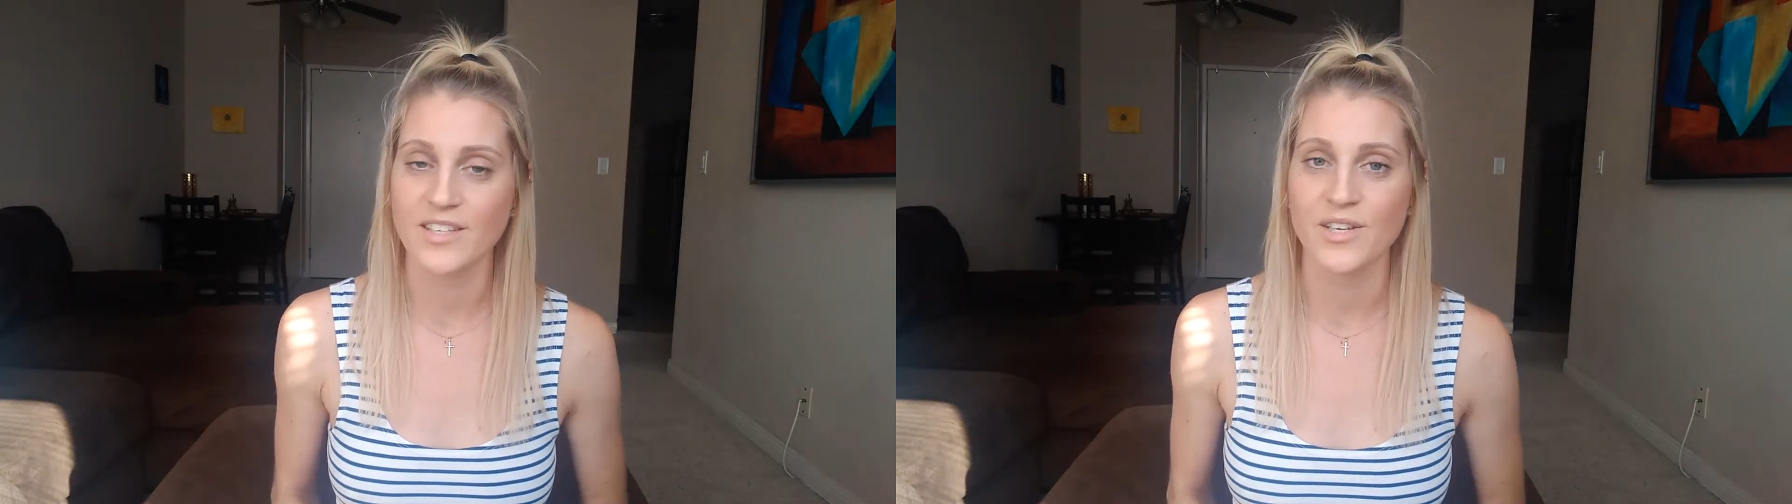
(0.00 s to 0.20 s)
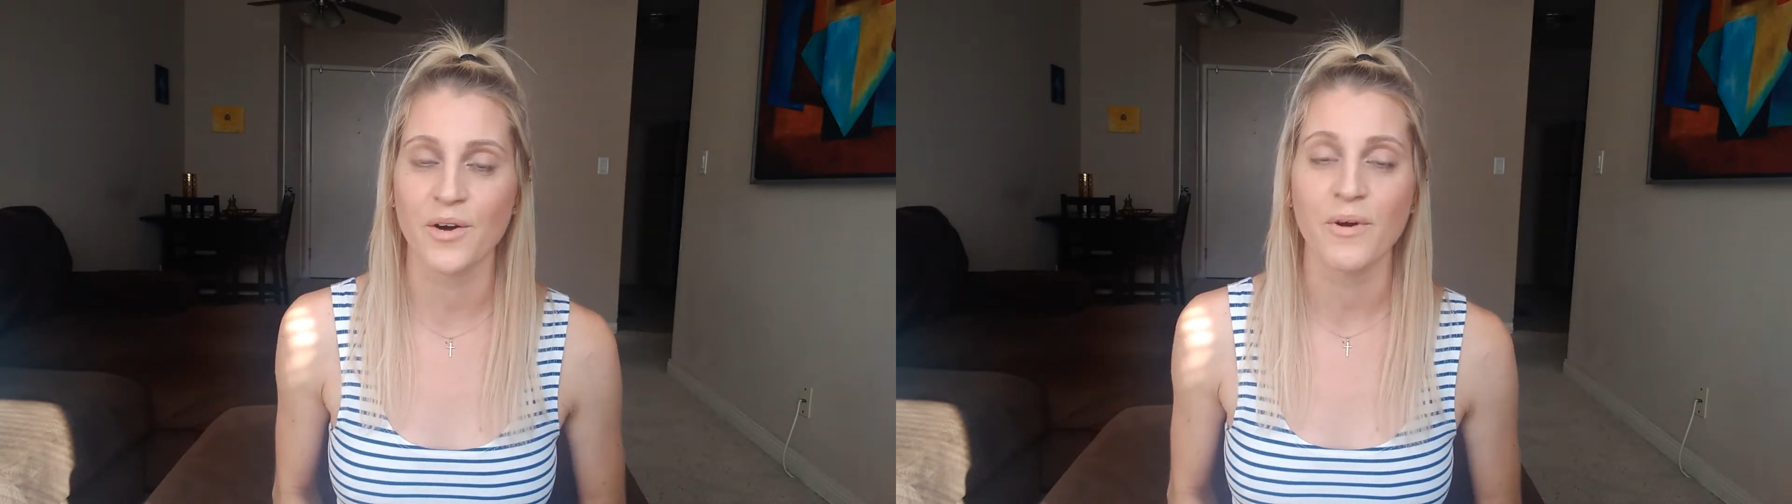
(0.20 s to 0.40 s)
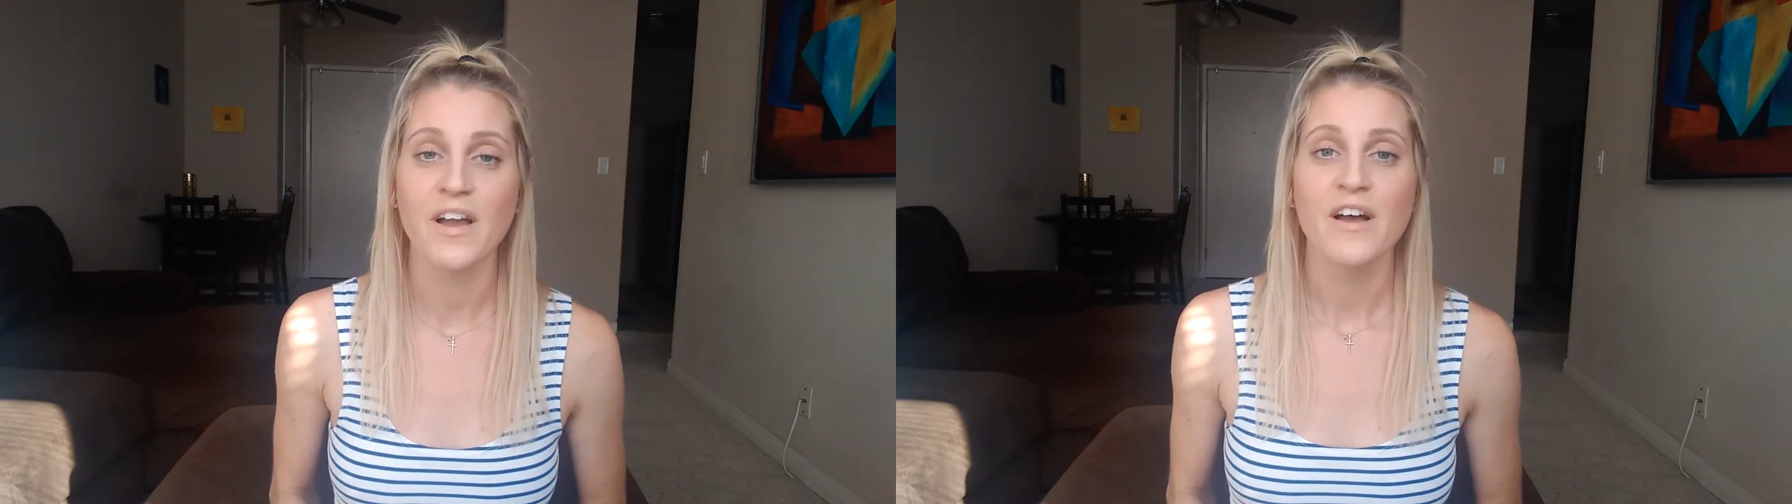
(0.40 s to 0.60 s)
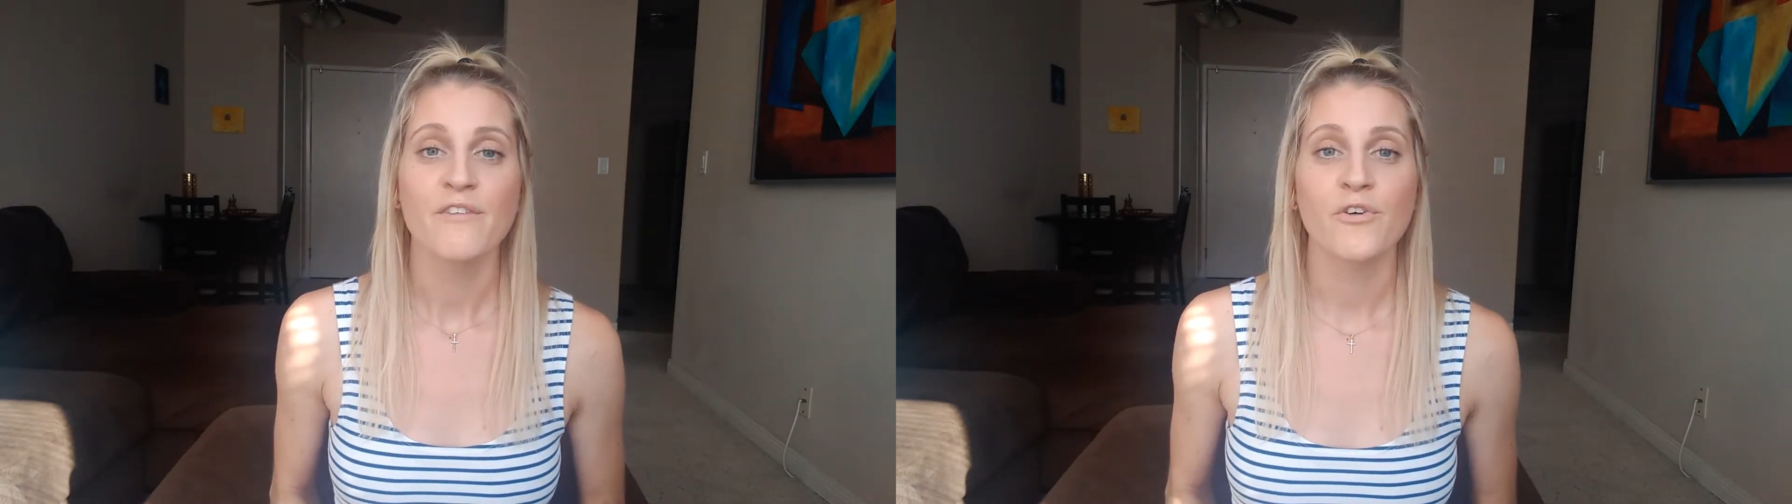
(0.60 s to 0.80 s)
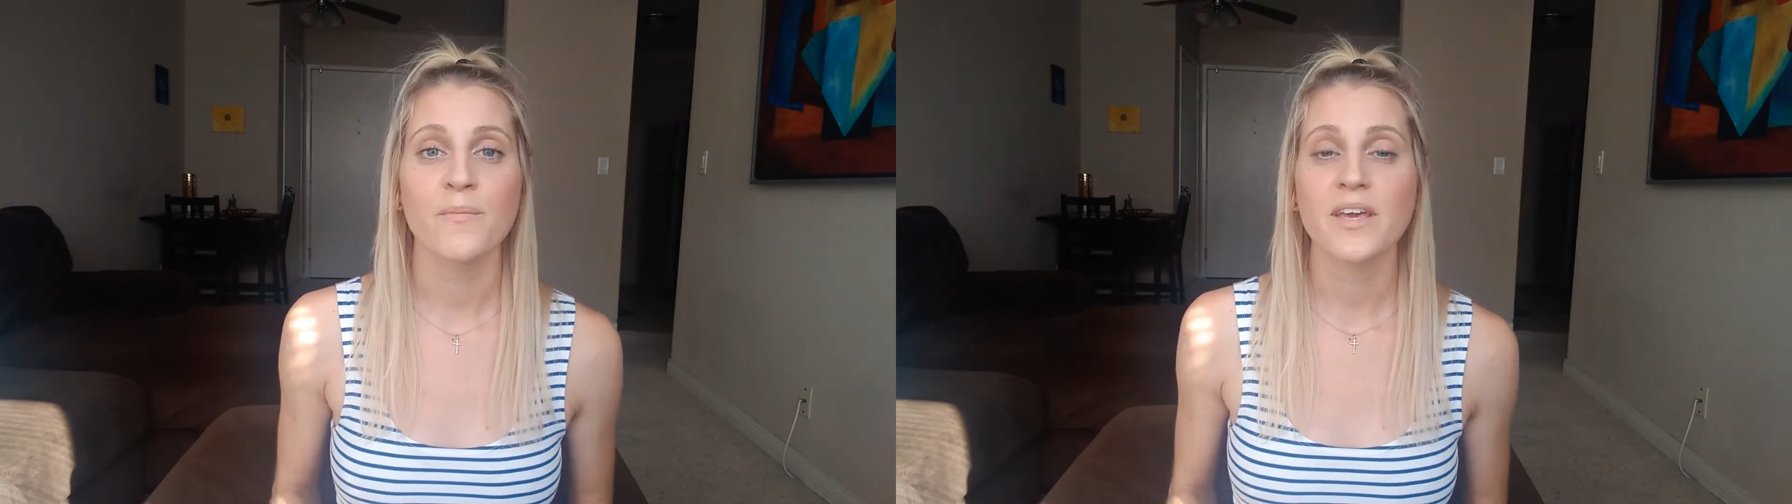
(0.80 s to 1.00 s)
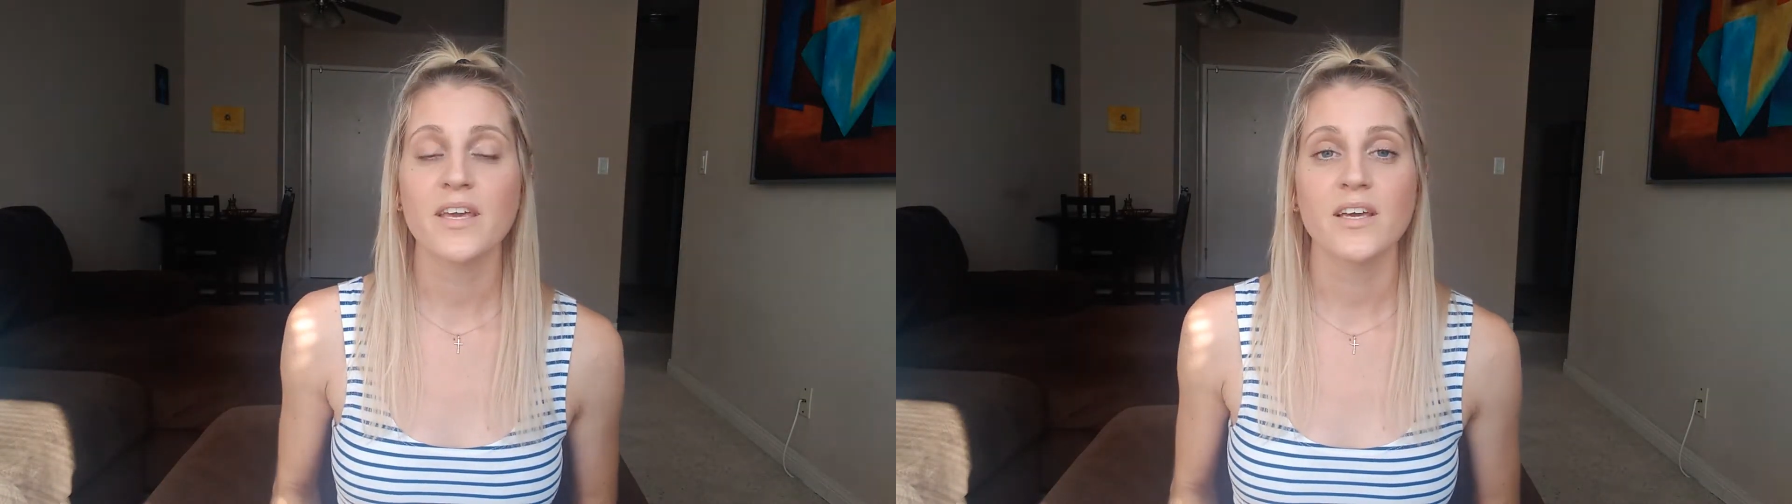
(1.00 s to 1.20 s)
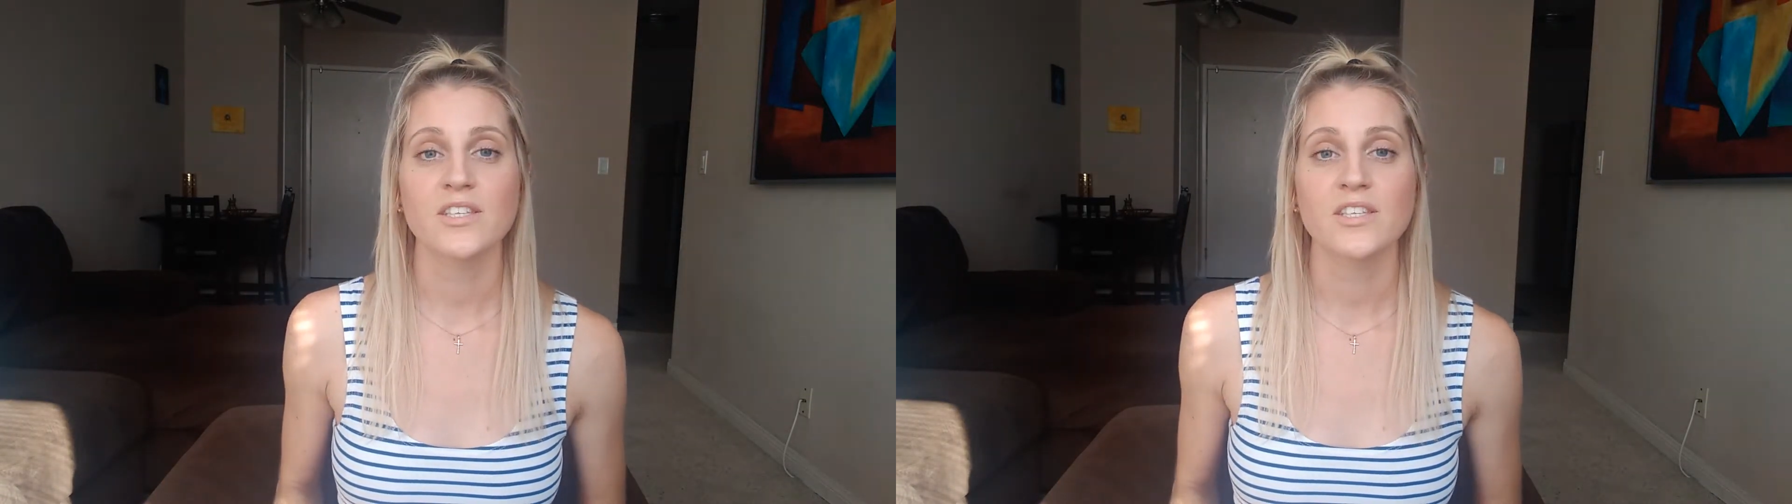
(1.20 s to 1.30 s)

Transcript: So for me,